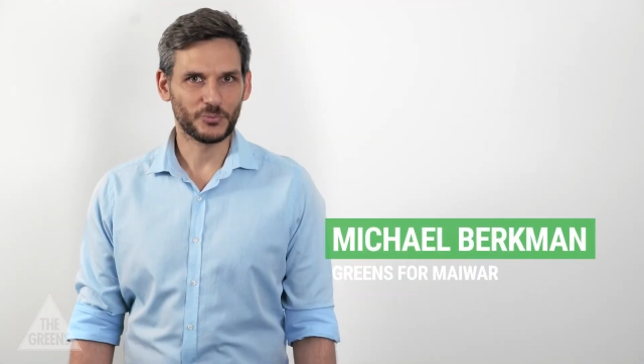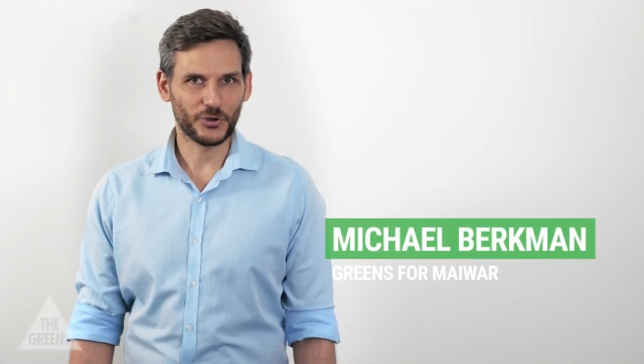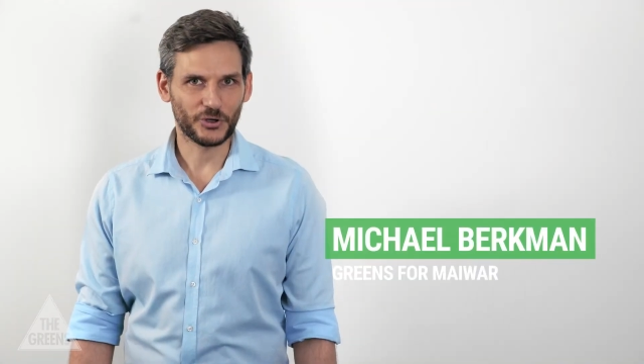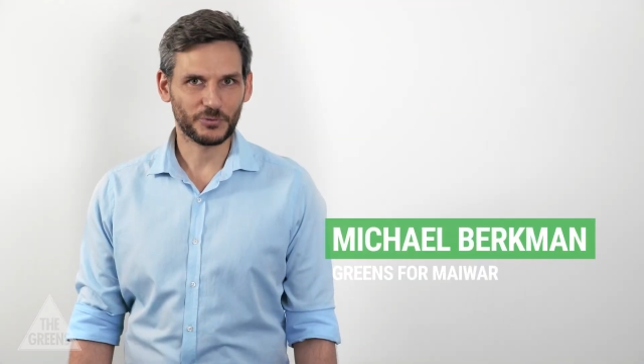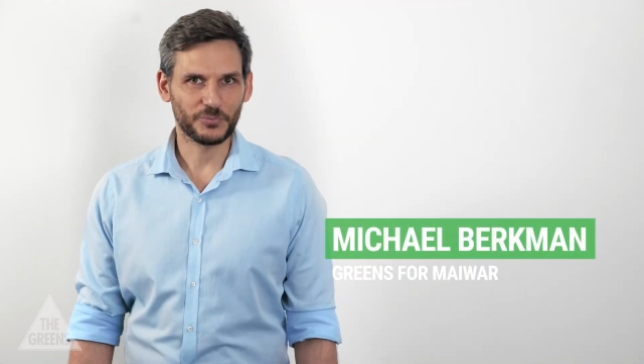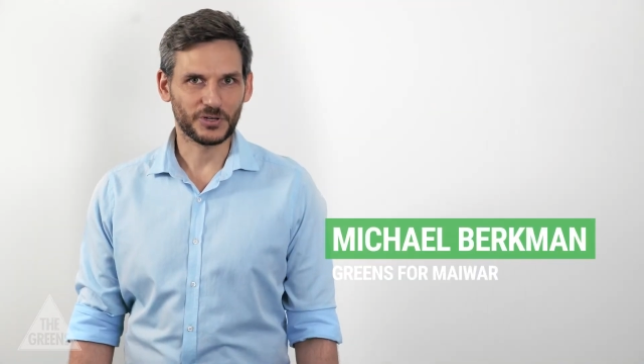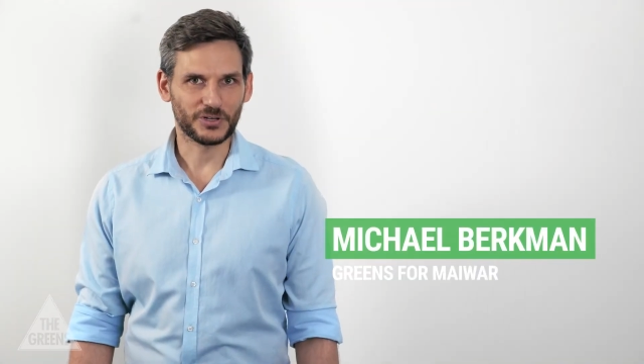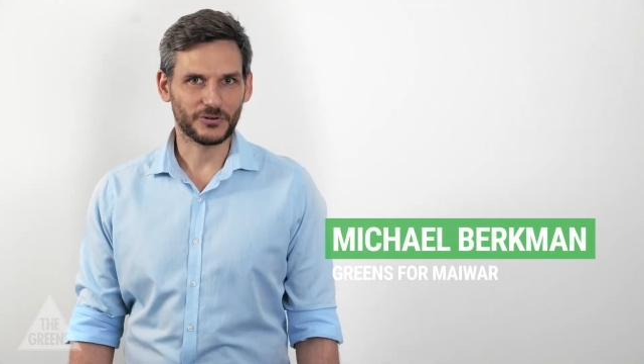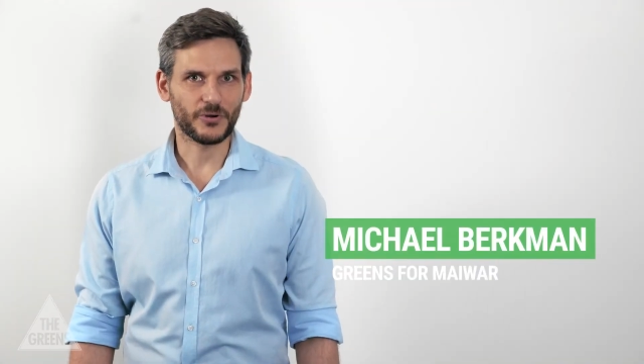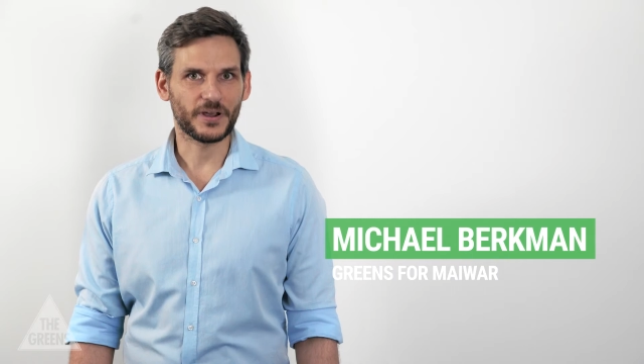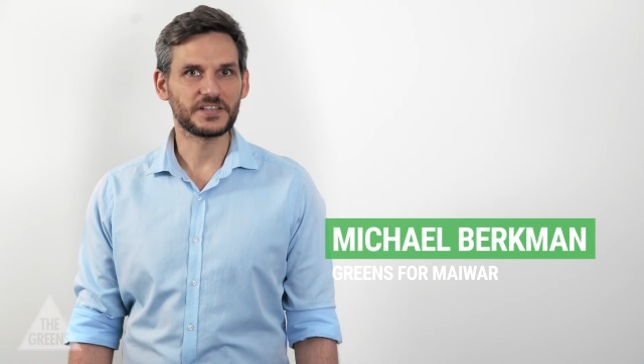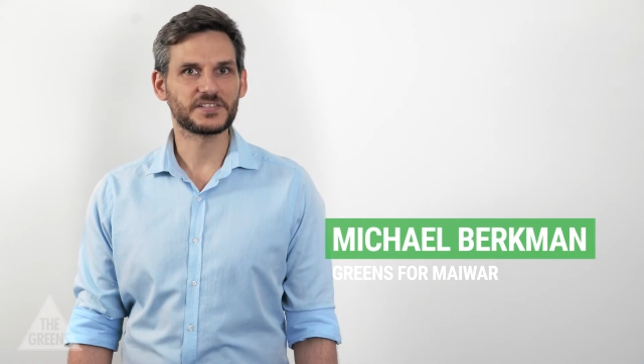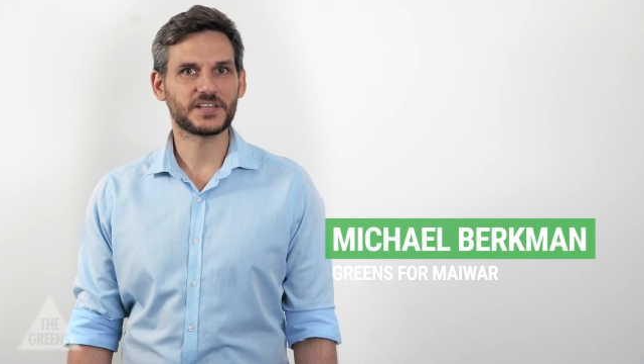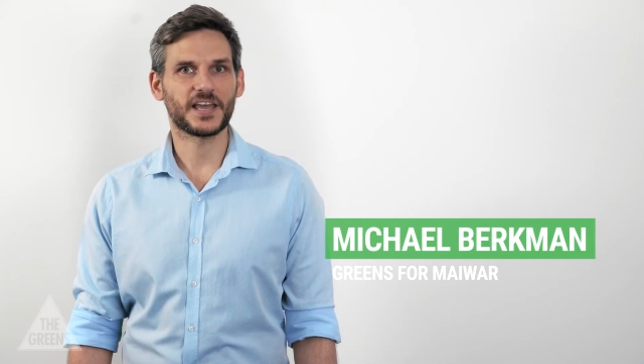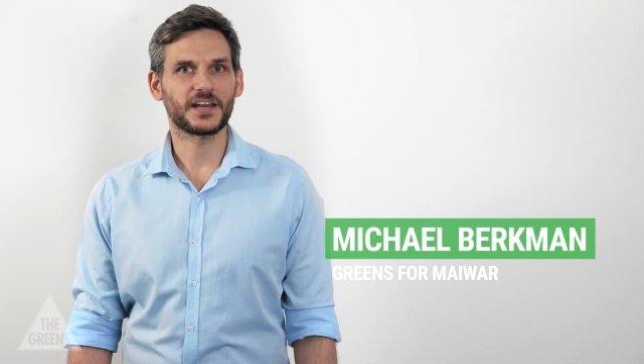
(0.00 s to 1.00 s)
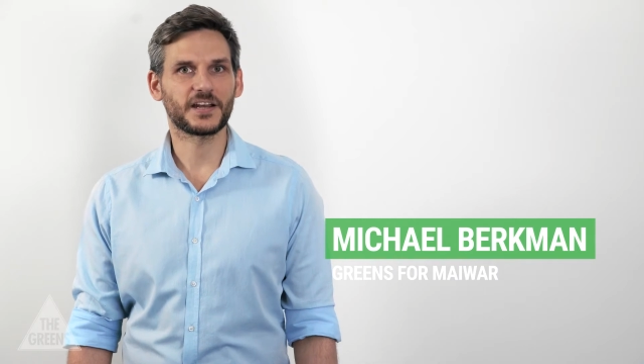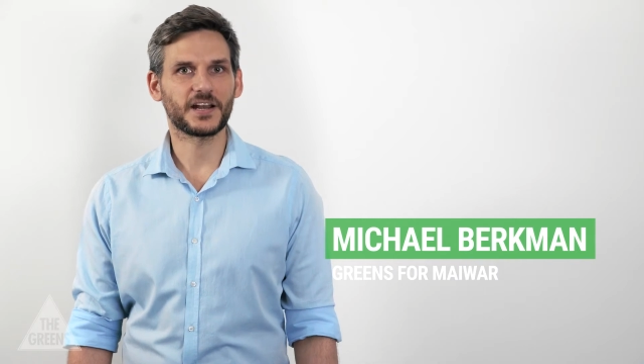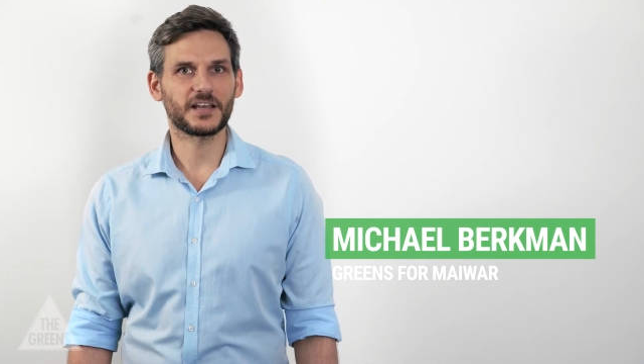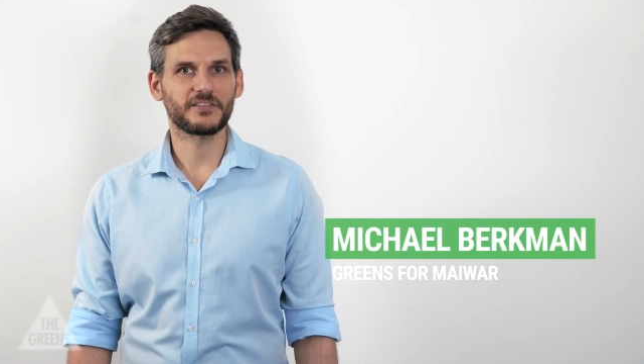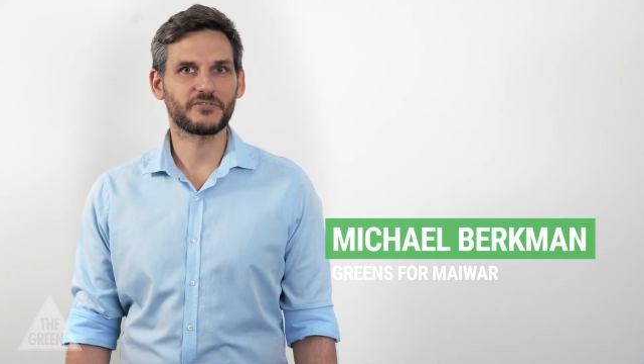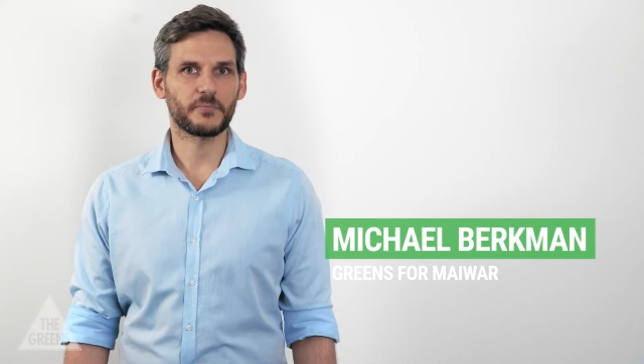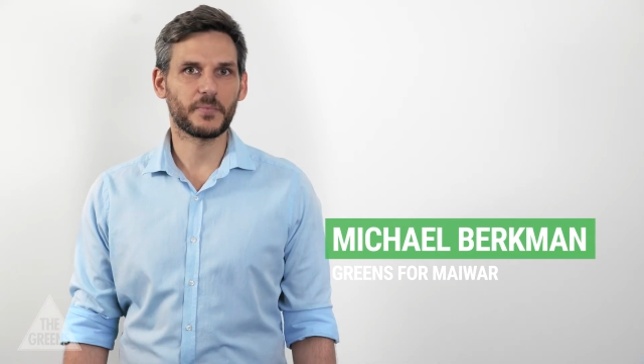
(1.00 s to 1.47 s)
Berkman, Greens
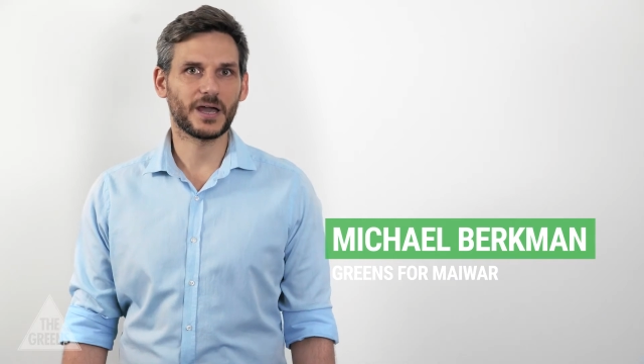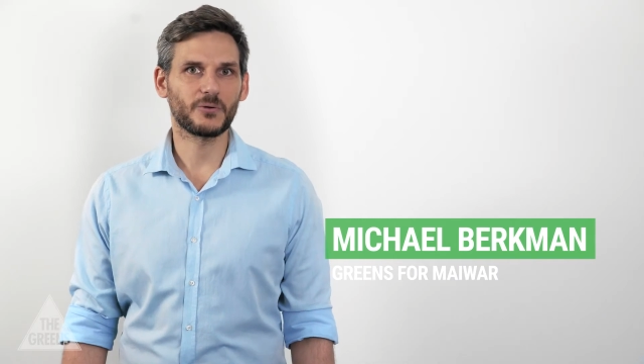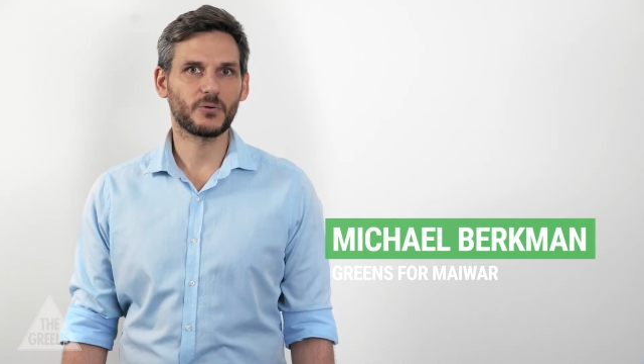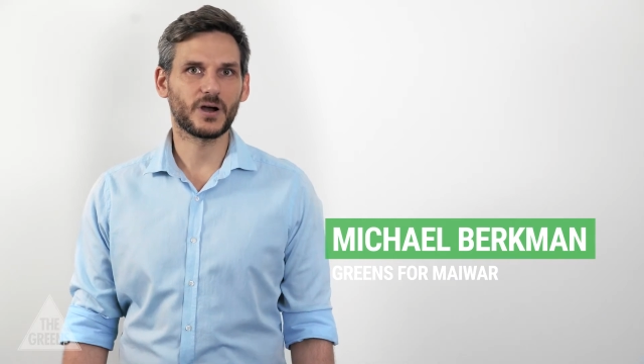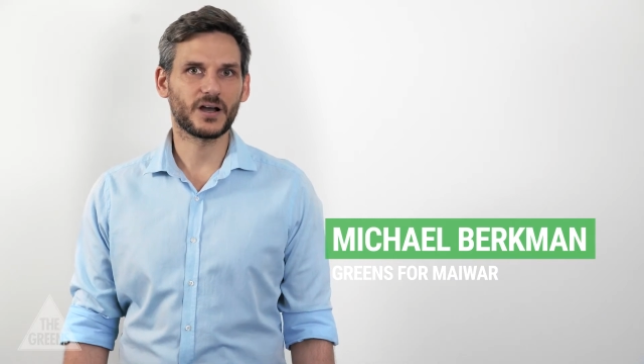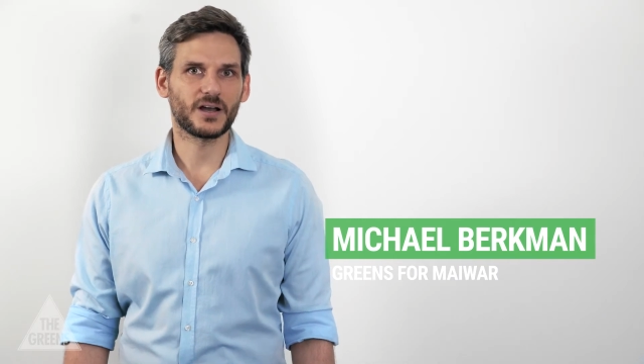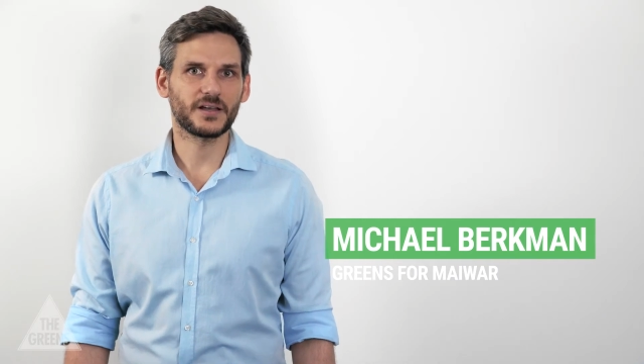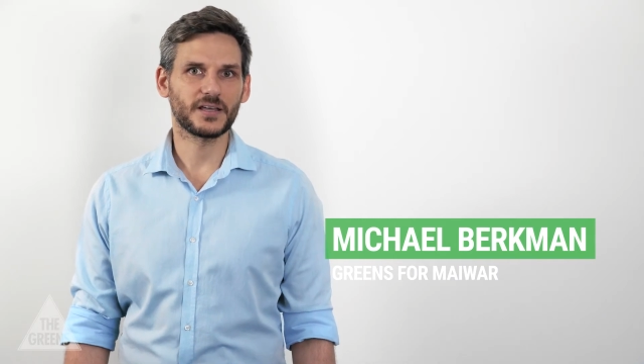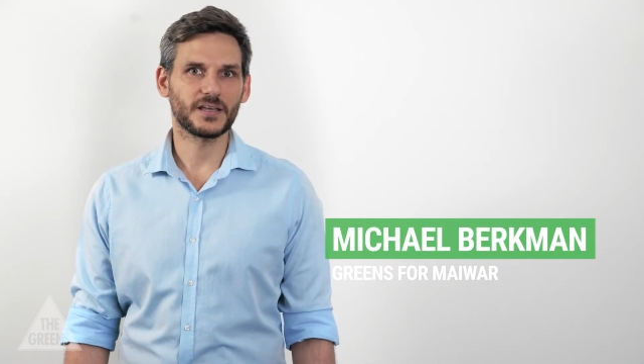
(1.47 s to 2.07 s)
candidate for Maywar